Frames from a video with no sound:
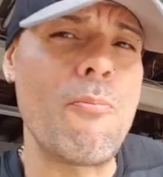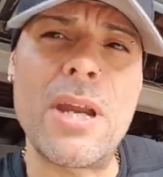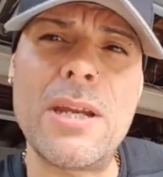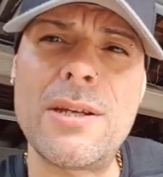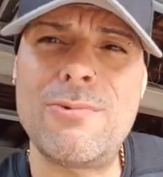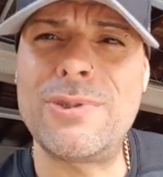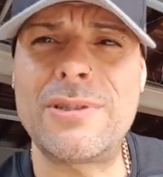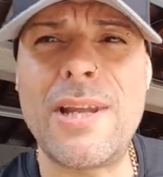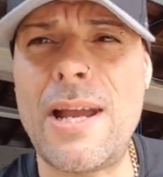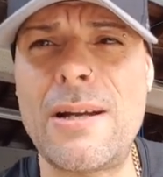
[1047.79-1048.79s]
For me,
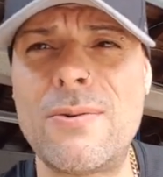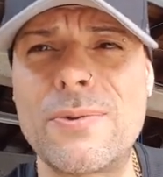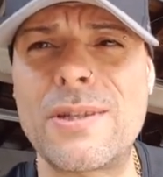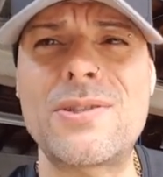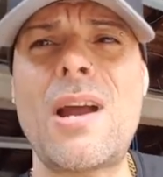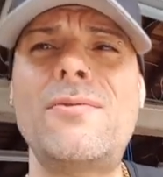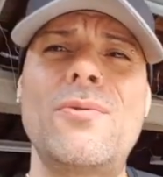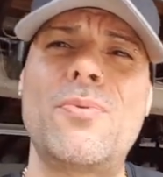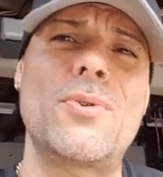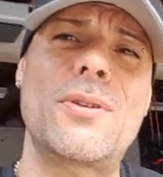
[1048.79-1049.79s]
it was now with the
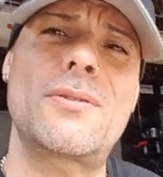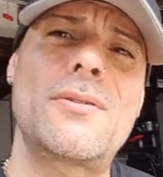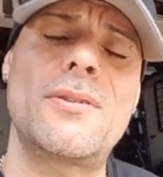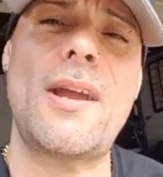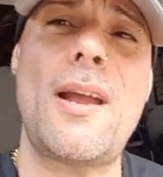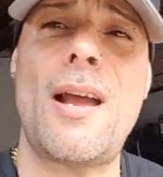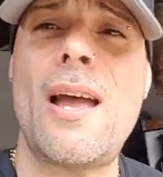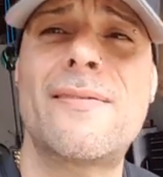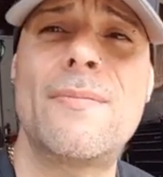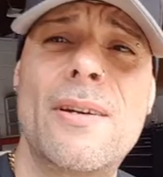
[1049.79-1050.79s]
child support.
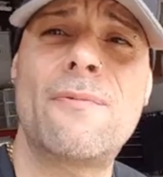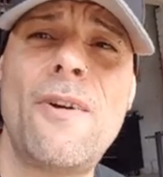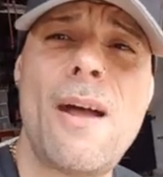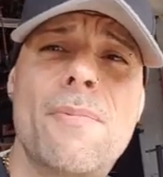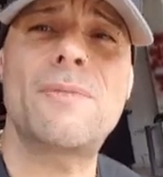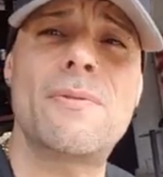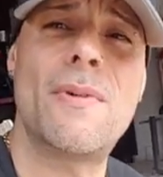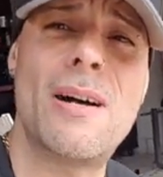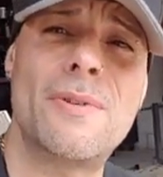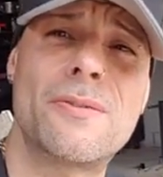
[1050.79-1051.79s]
As a matter of fact,
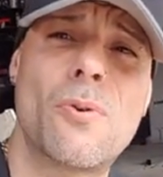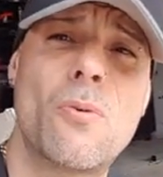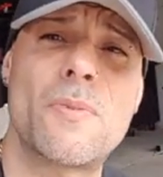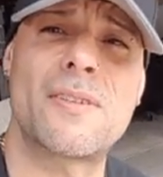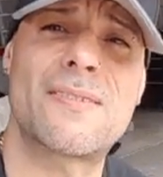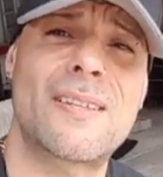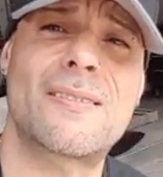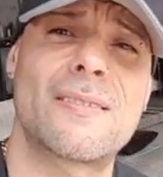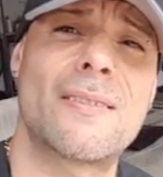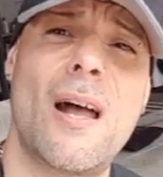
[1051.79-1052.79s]
baby mama owed me
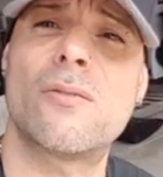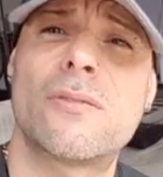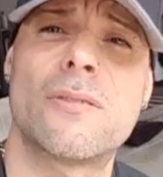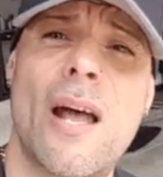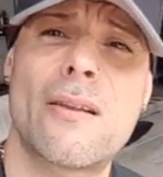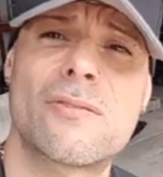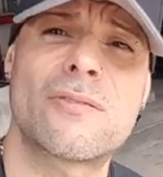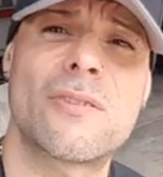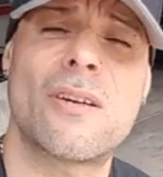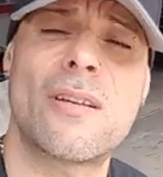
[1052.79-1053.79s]
$16,000 in child.
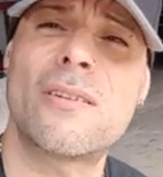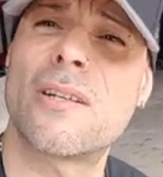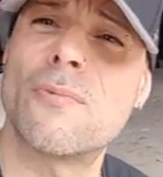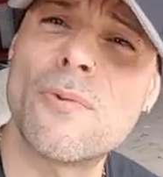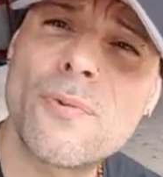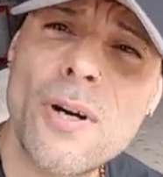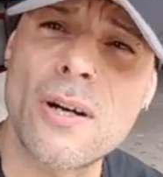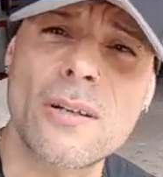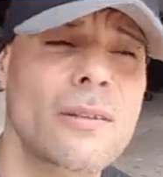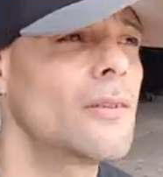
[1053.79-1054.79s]
I don't give a
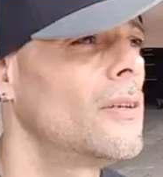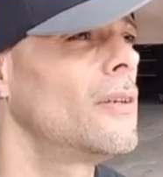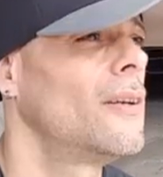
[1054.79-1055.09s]
fuck.